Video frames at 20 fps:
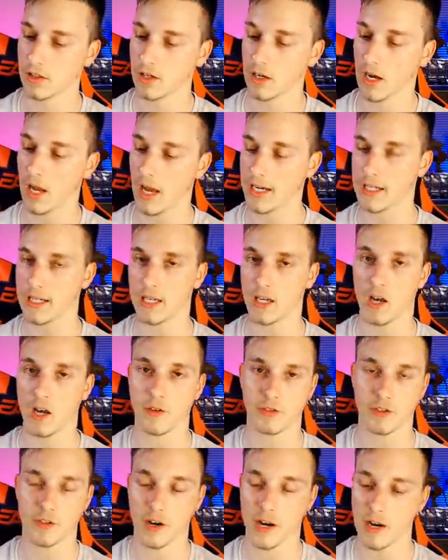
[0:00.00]
Lightning
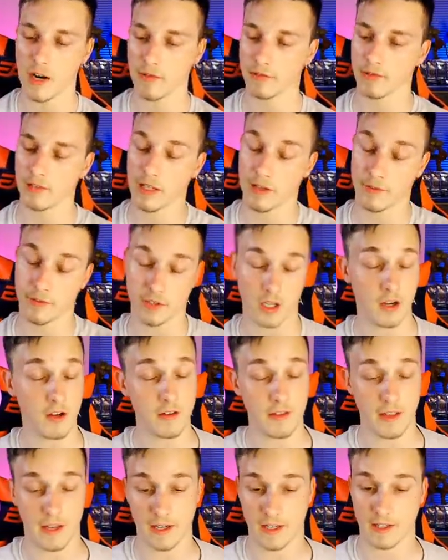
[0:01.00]
Overdrive? If so,
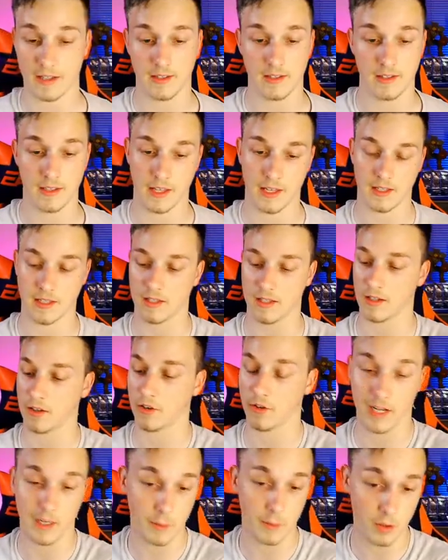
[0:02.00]
that is
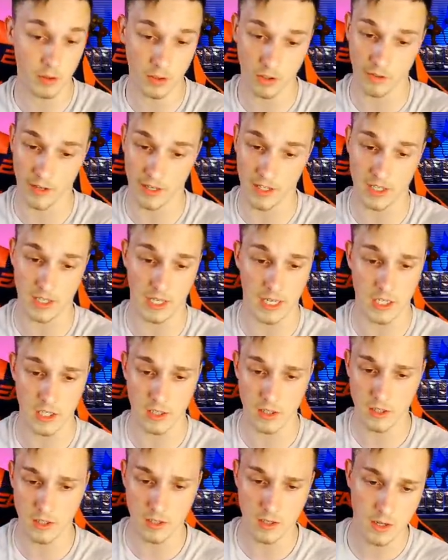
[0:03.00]
incredible.
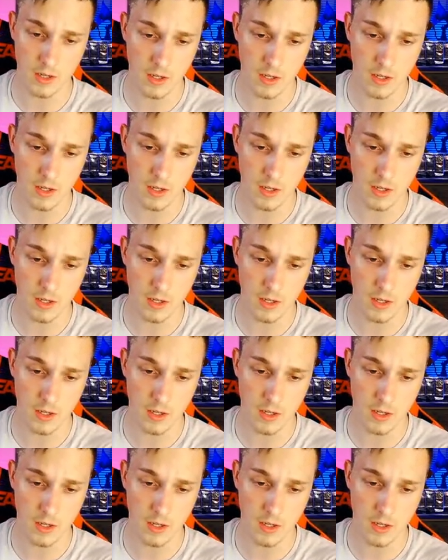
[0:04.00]
Congratulations.